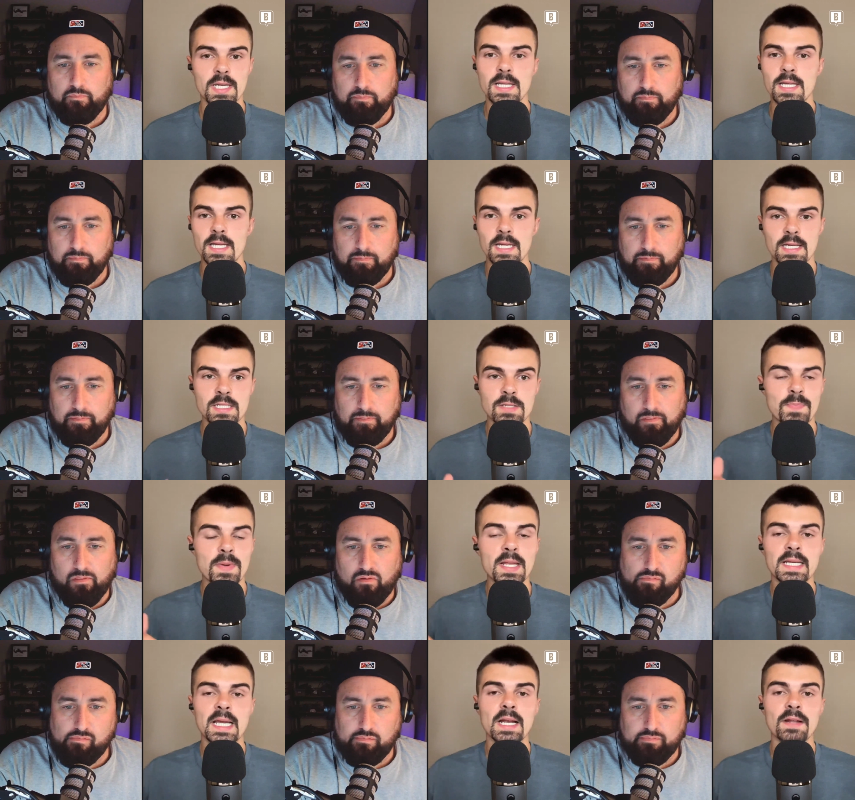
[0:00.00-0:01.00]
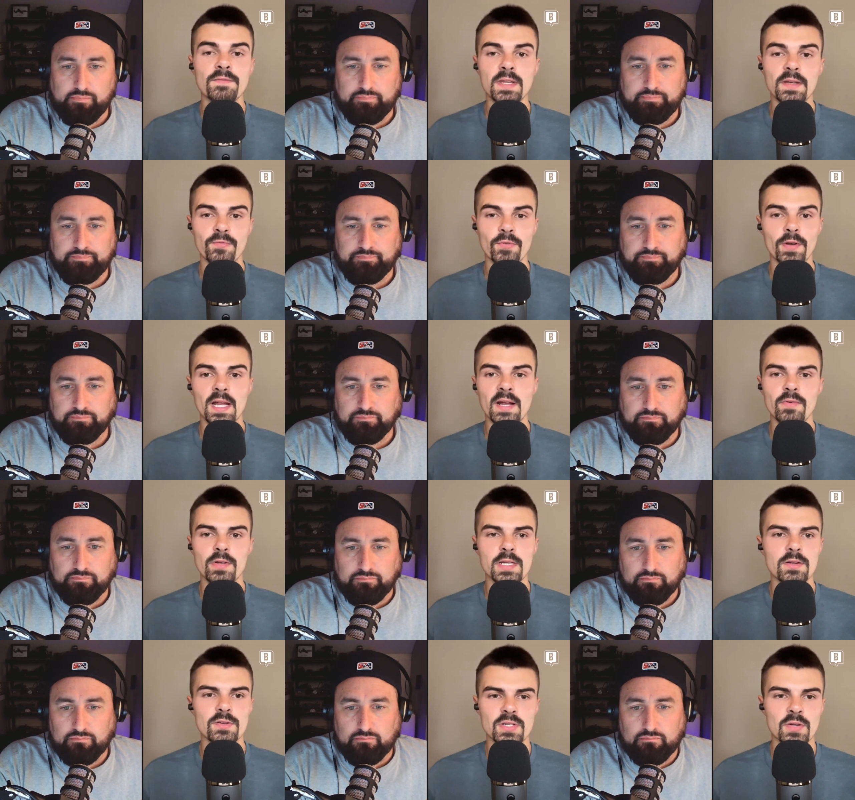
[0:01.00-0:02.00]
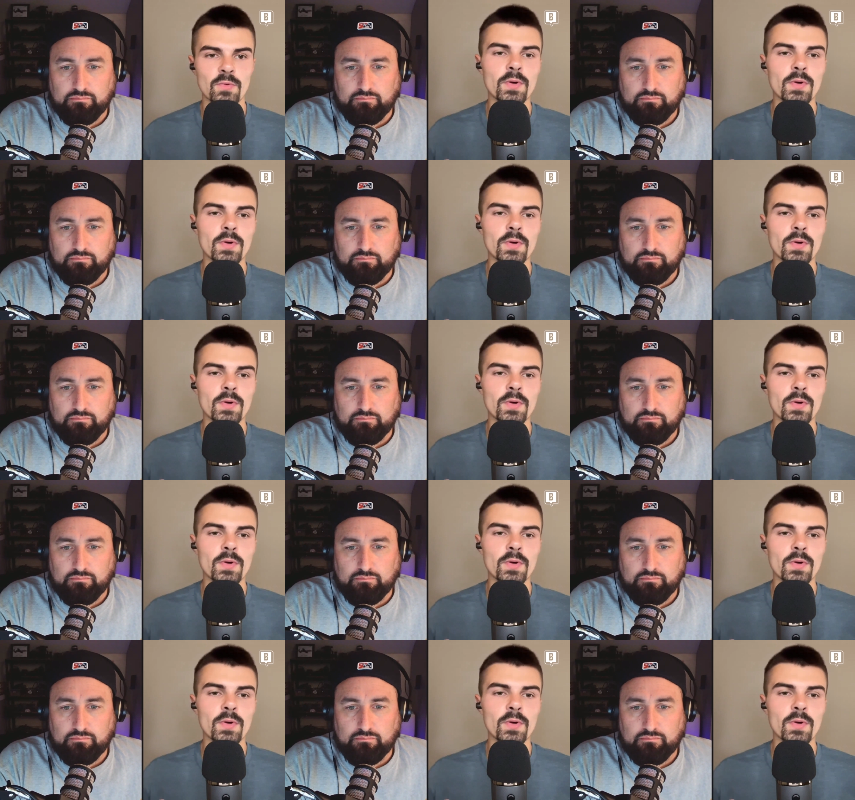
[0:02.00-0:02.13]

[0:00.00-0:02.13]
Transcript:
Speaker 1: it. it. has been kind of different every year. So